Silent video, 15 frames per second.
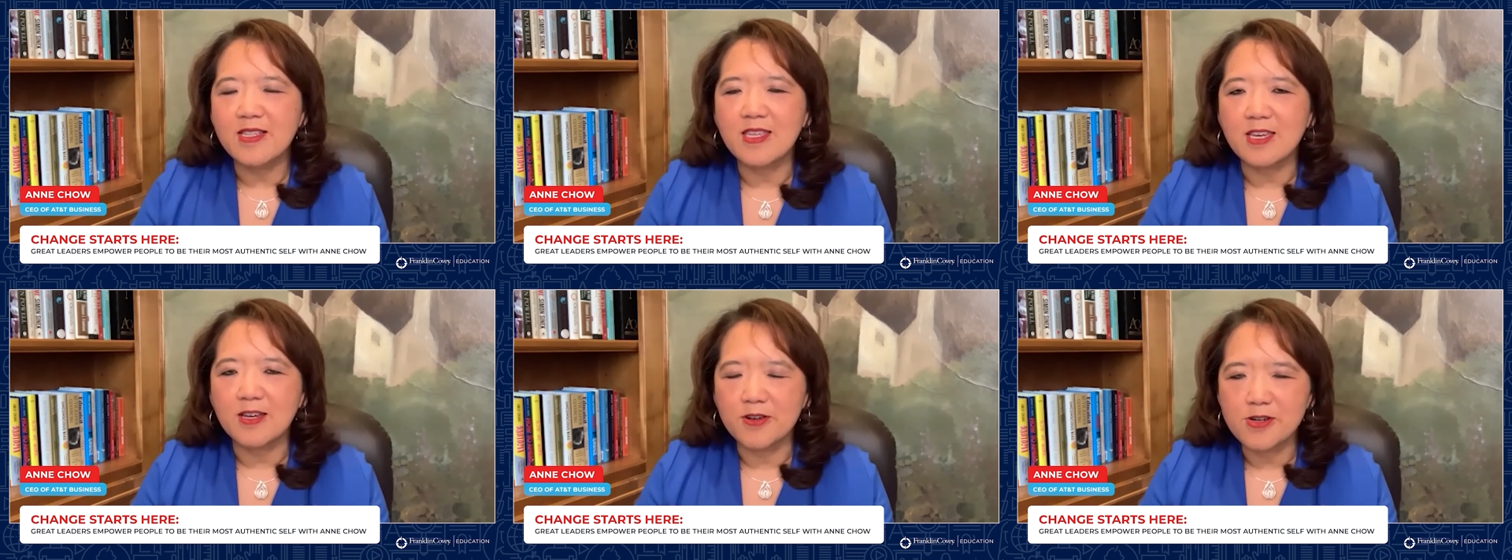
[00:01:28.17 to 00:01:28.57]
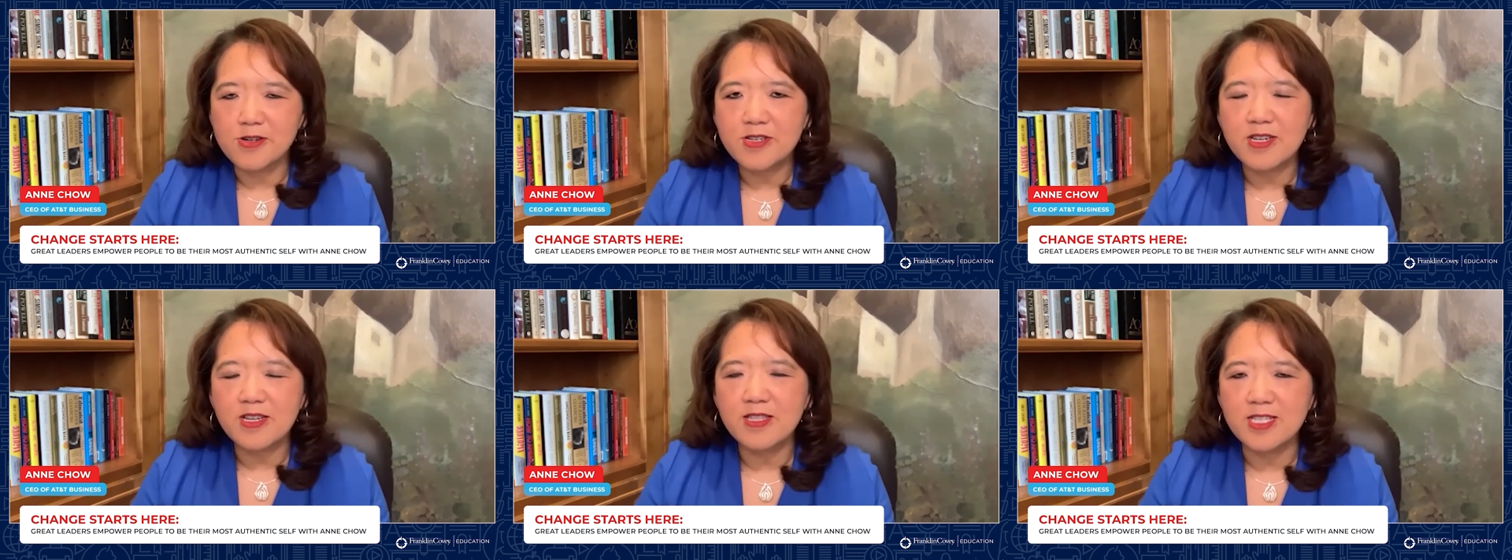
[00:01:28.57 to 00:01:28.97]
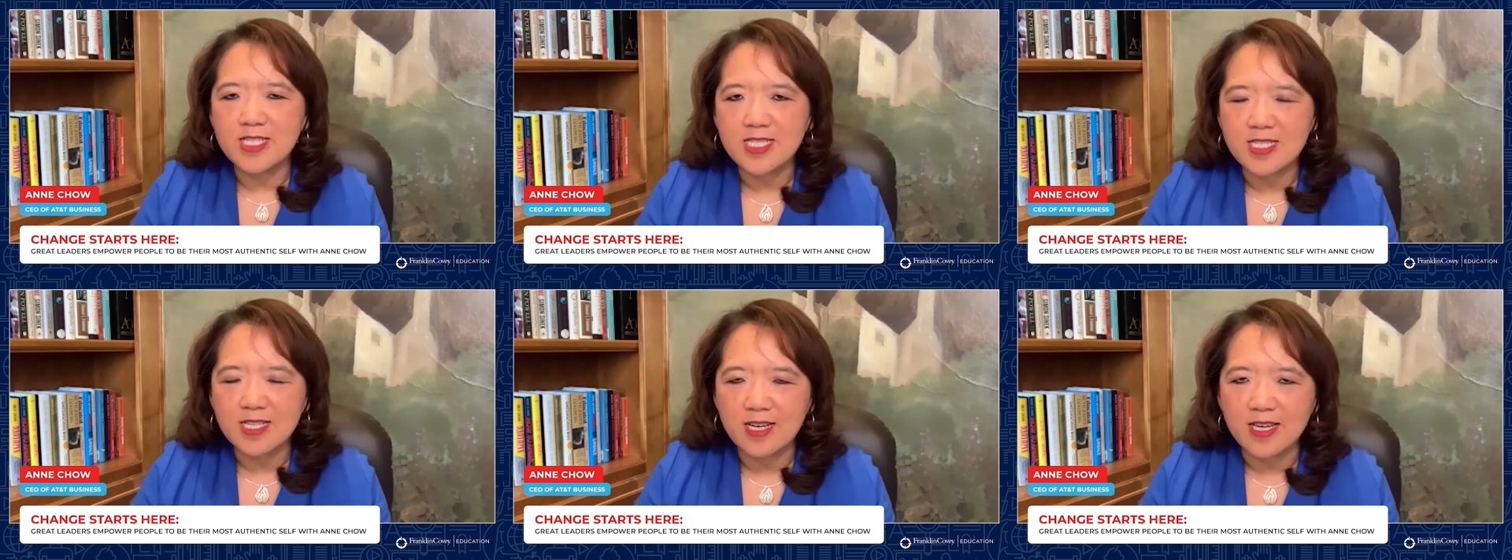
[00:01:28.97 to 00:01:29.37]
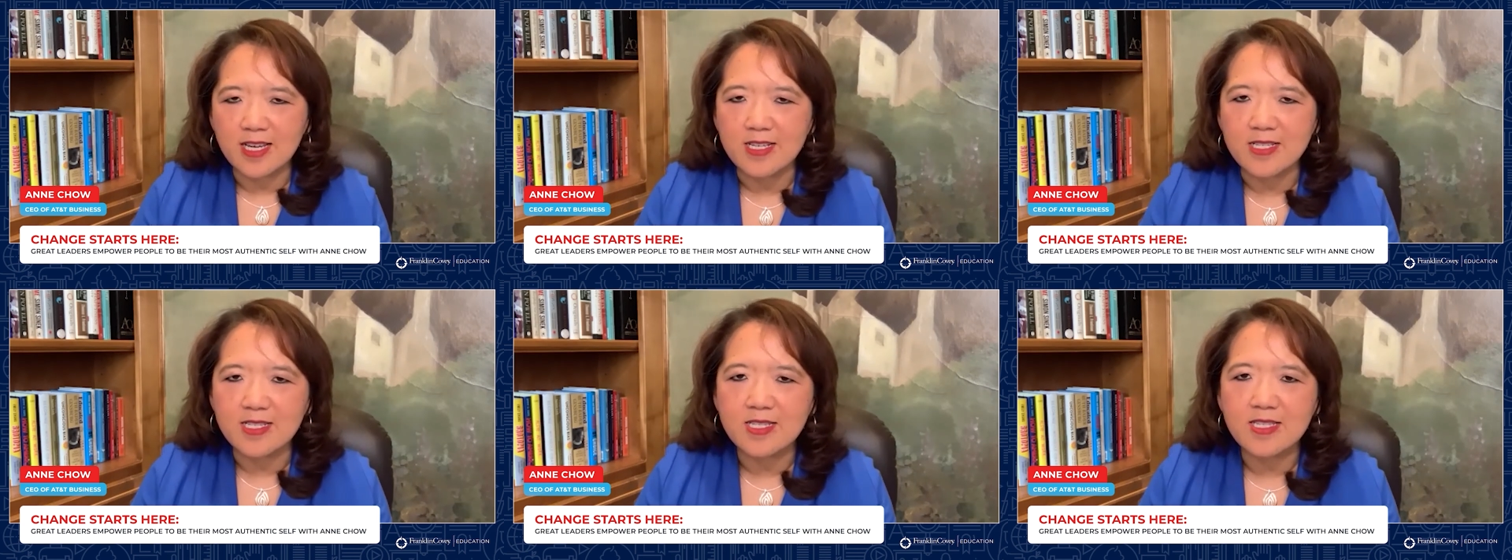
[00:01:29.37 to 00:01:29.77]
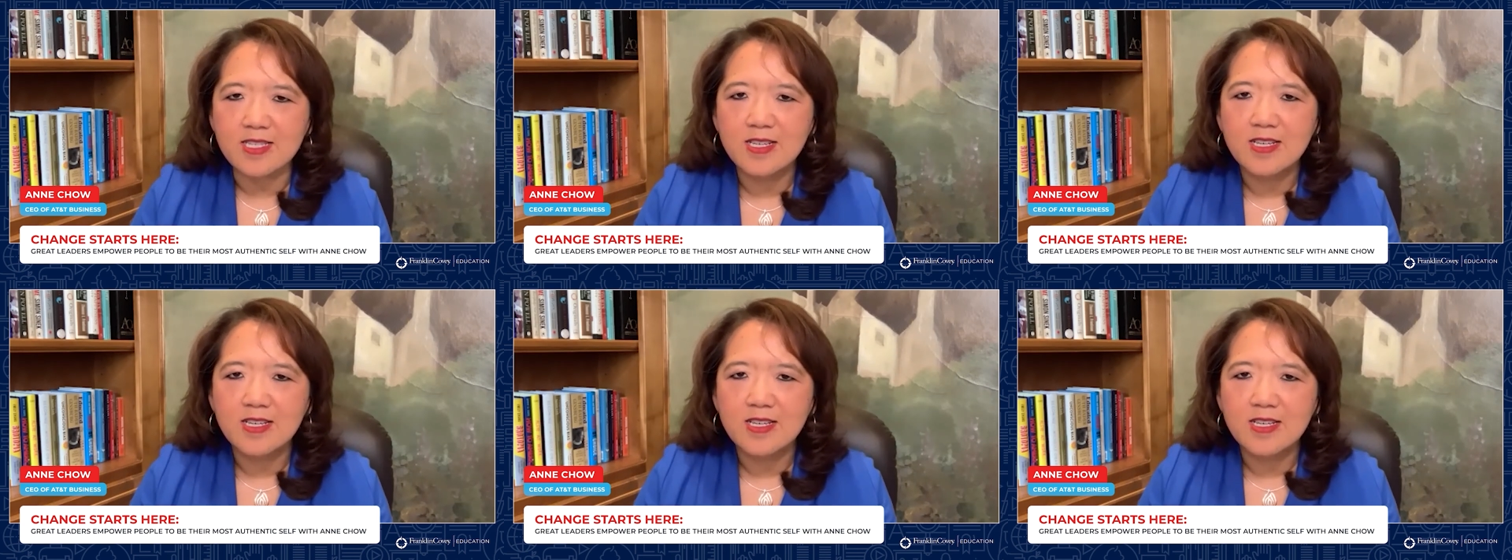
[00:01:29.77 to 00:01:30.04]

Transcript: the art and the science